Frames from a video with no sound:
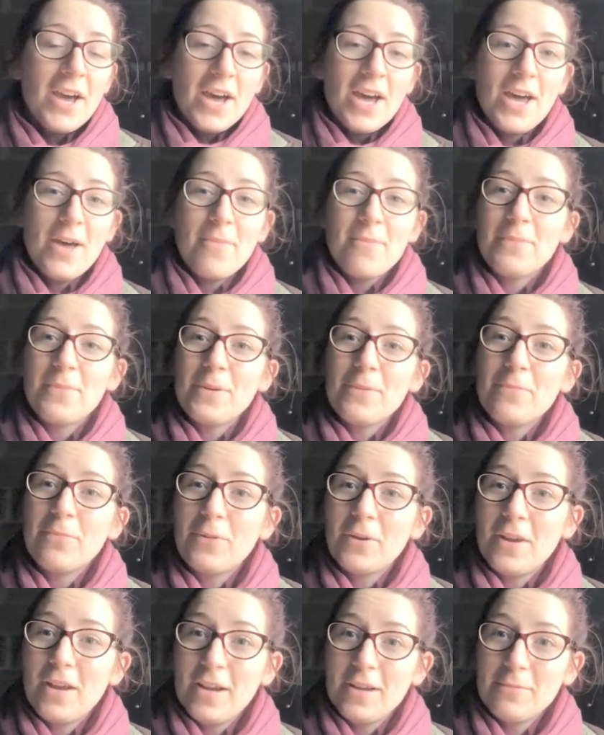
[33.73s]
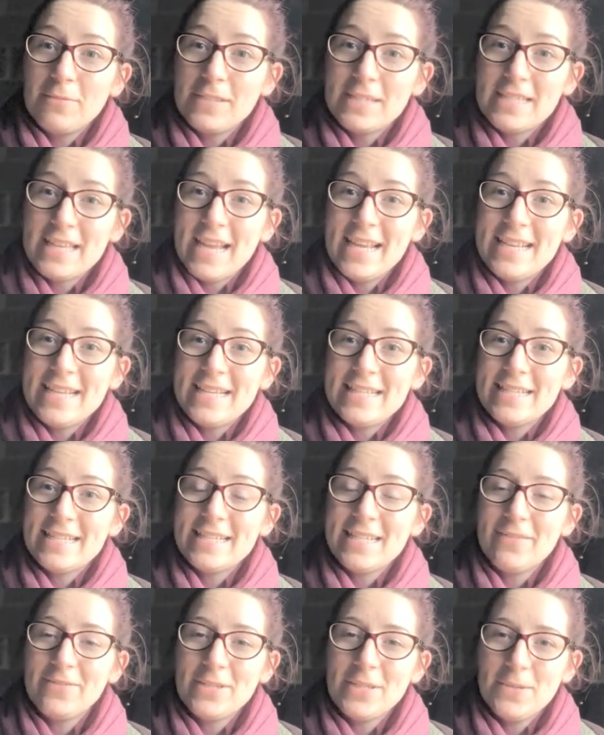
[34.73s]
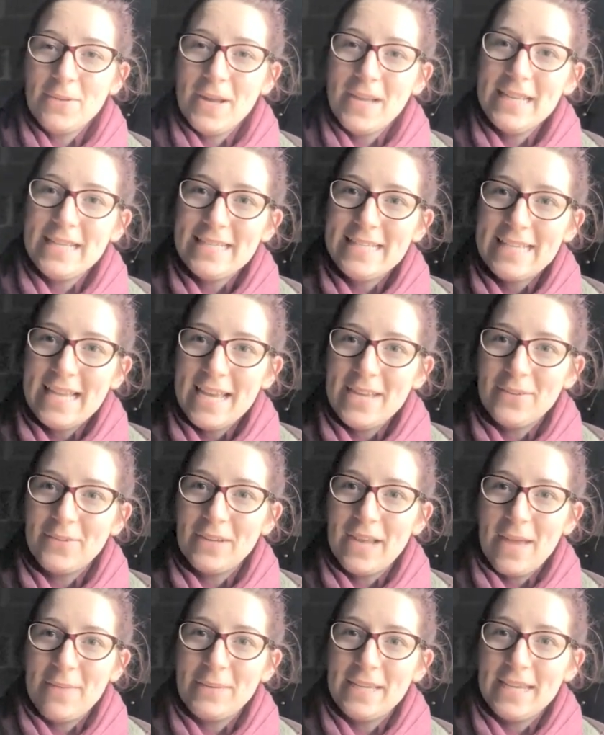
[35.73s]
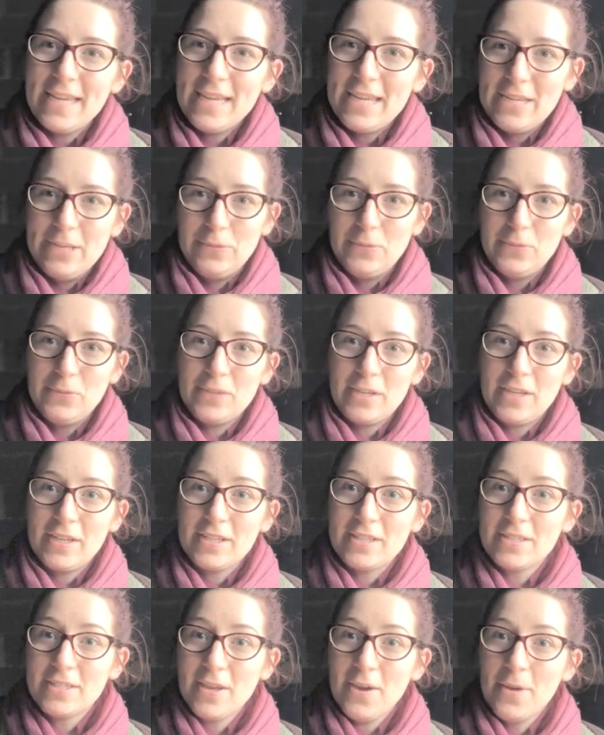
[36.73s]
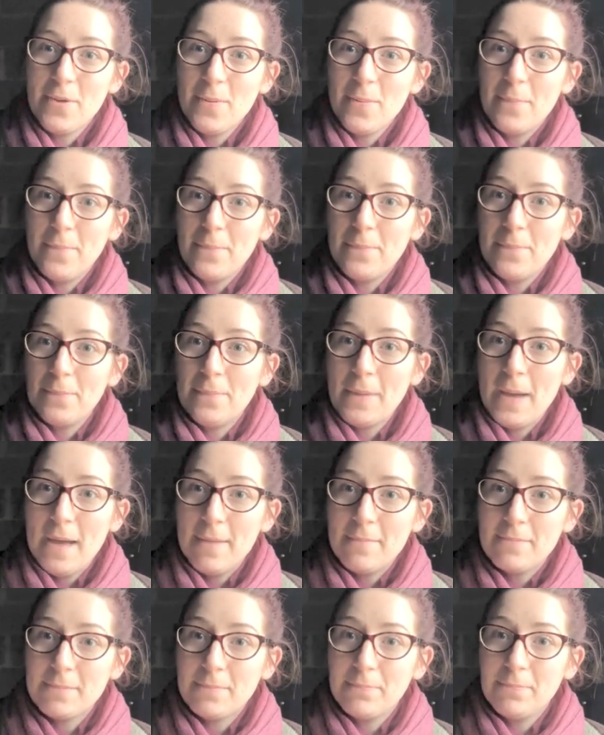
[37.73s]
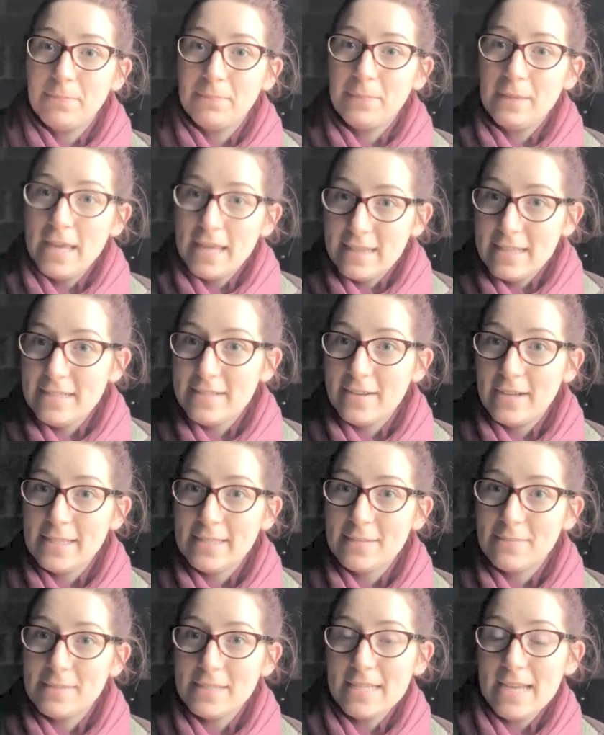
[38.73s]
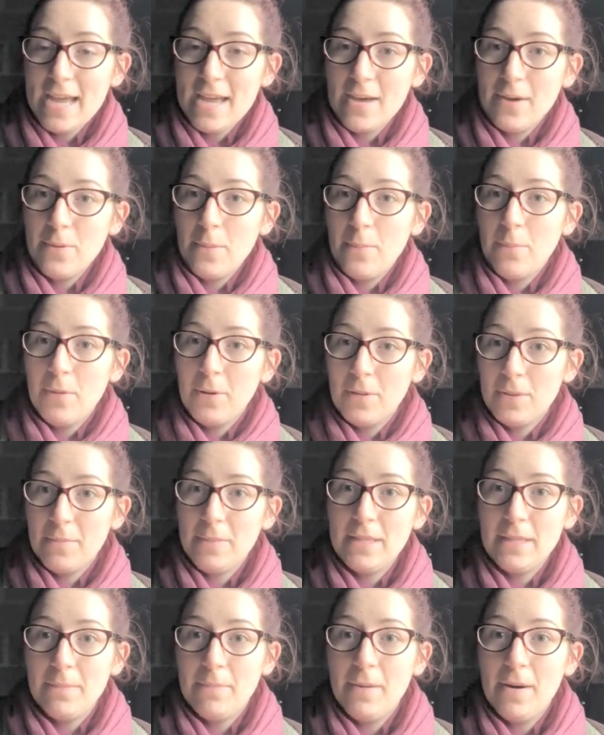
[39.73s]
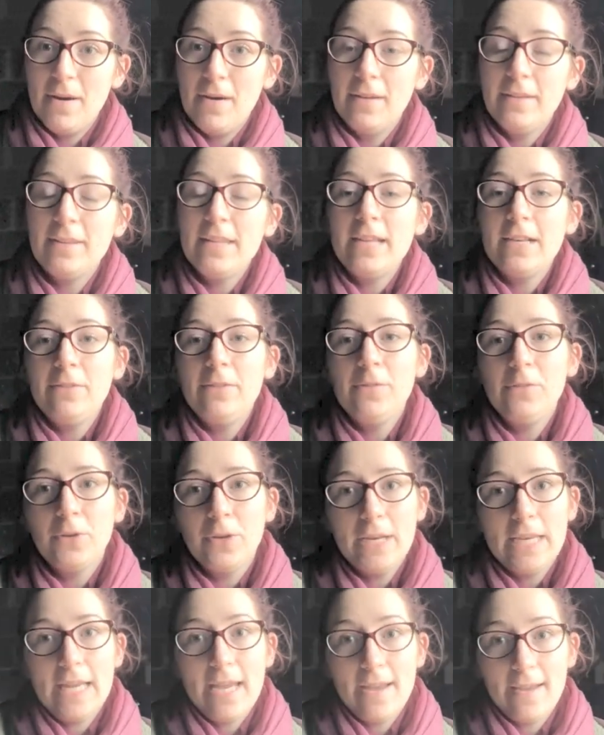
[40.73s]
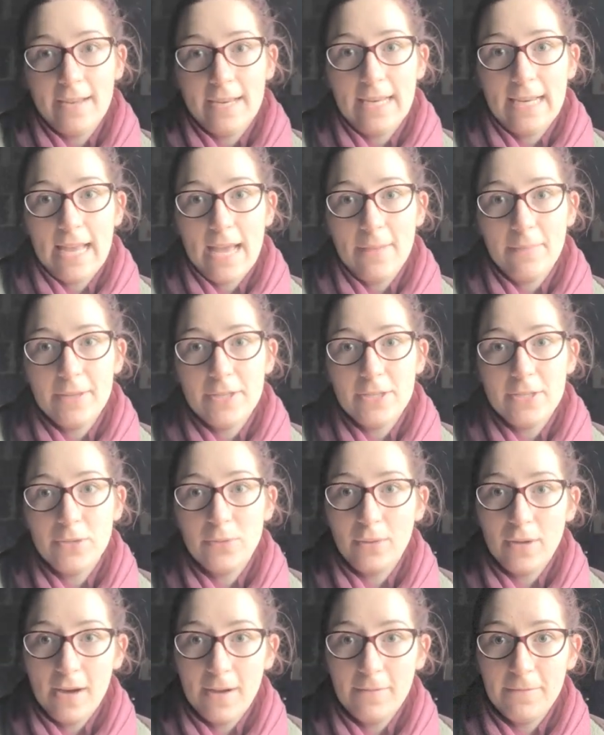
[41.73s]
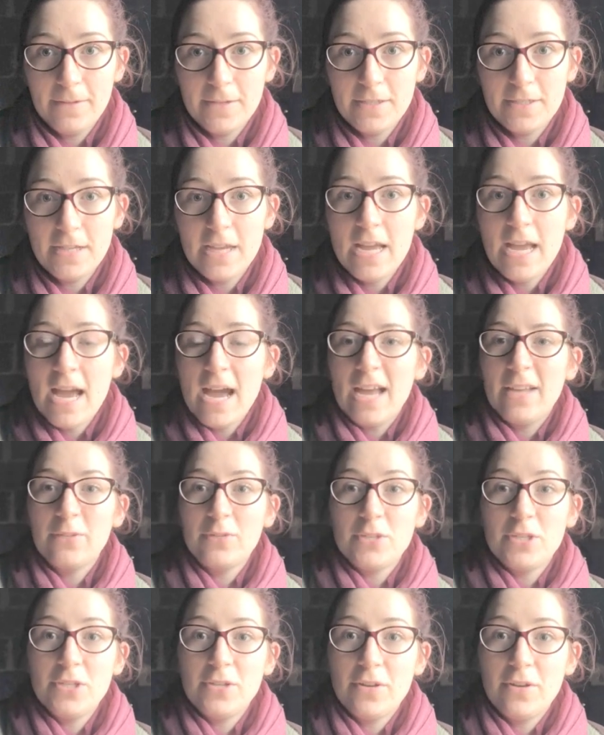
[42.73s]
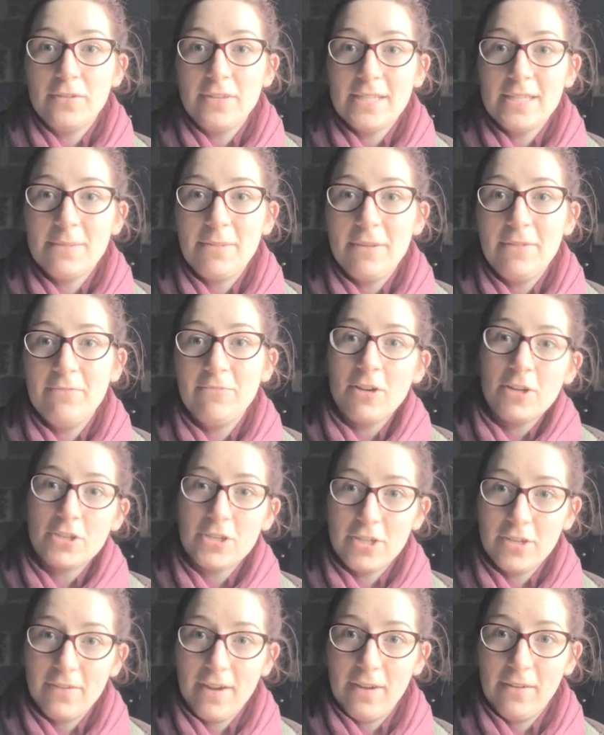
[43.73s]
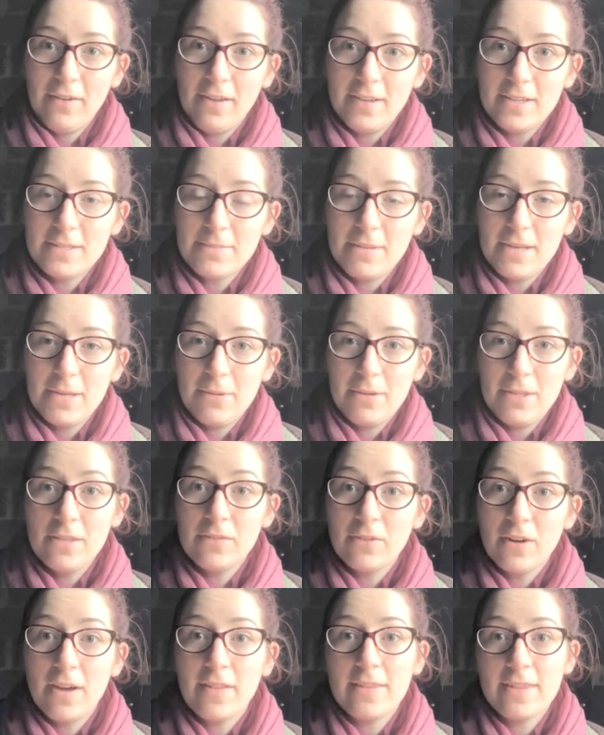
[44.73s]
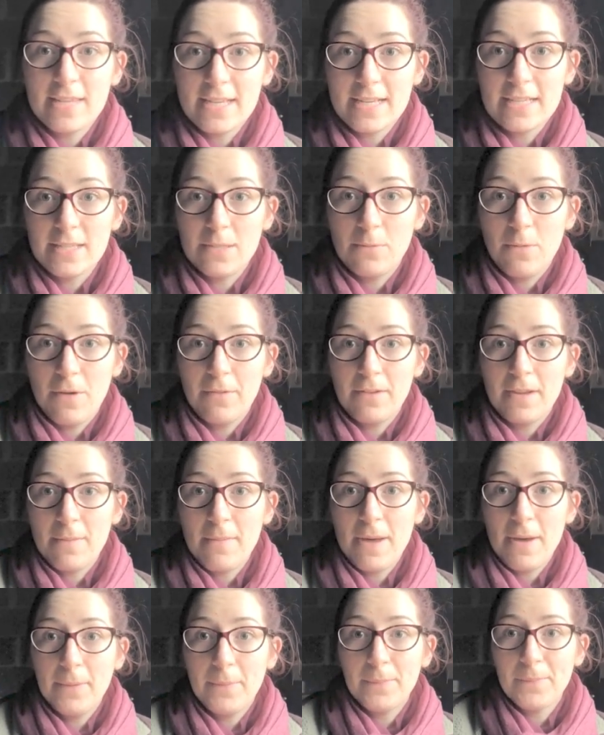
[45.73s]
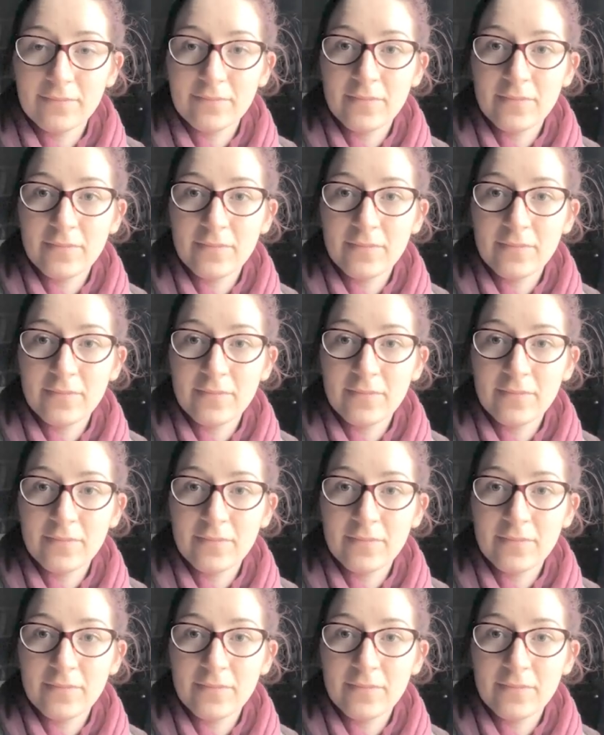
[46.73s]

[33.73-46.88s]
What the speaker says: But what I would say is it's never too early to get your lambing kit in order, so perhaps get these items now, put them in the barn, then if you've got any early lambers you're covered, and also you don't need to be rushing around last minute when you've got other things to worry about.